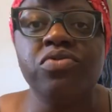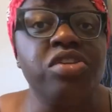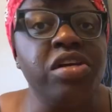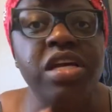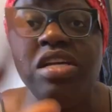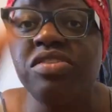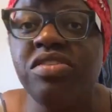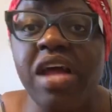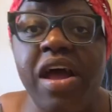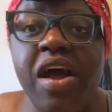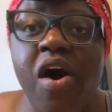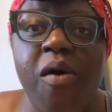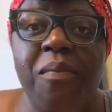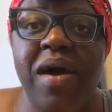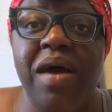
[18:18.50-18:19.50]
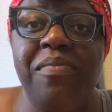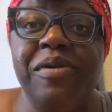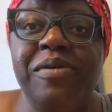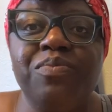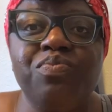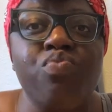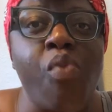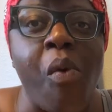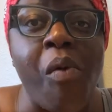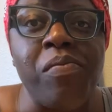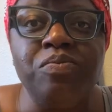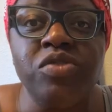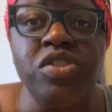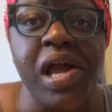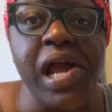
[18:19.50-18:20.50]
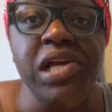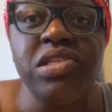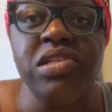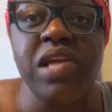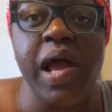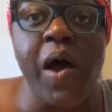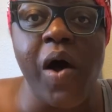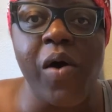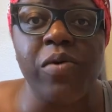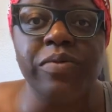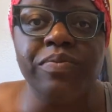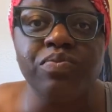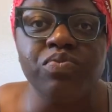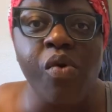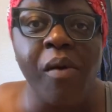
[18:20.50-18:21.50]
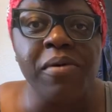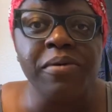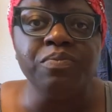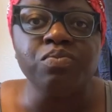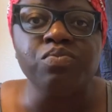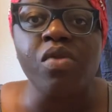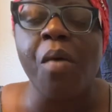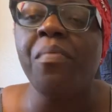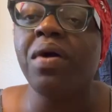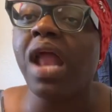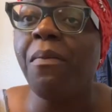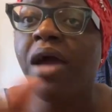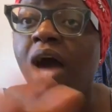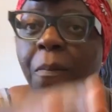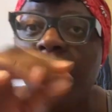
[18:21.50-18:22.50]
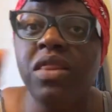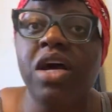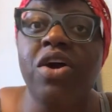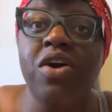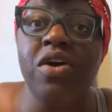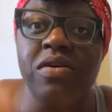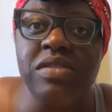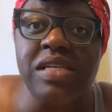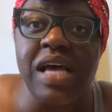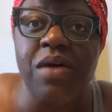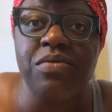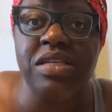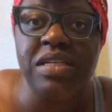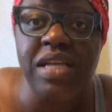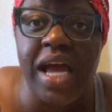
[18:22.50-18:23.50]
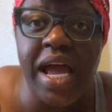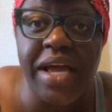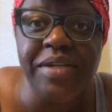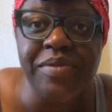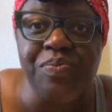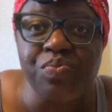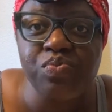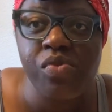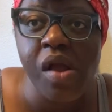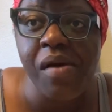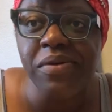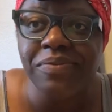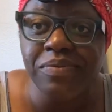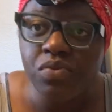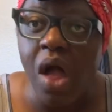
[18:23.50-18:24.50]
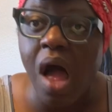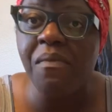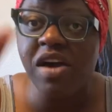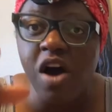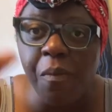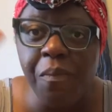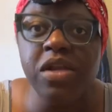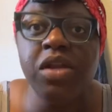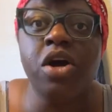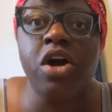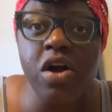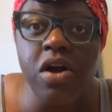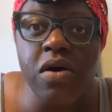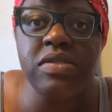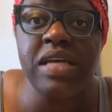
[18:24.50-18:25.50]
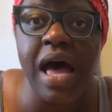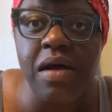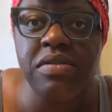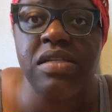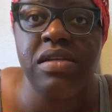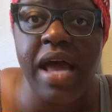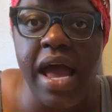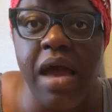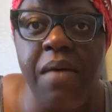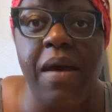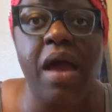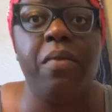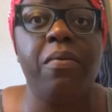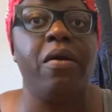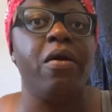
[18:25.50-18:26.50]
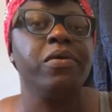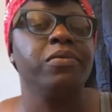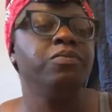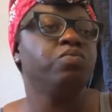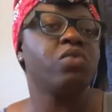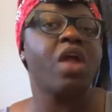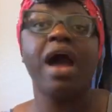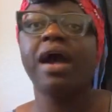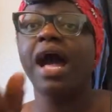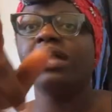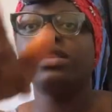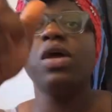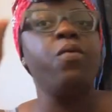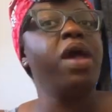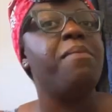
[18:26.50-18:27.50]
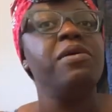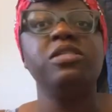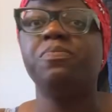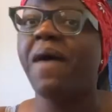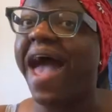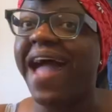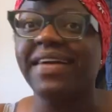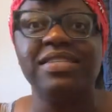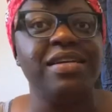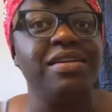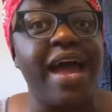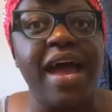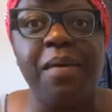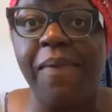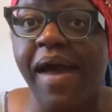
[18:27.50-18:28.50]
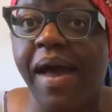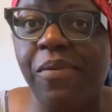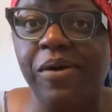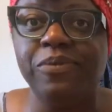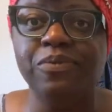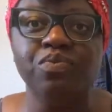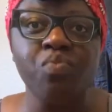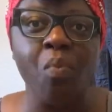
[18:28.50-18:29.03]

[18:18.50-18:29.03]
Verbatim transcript: To each stay on, baby. To each stay on. But I'm helping the girls out today. I'm helping the girls out today, baby. I got the women's back today, baby.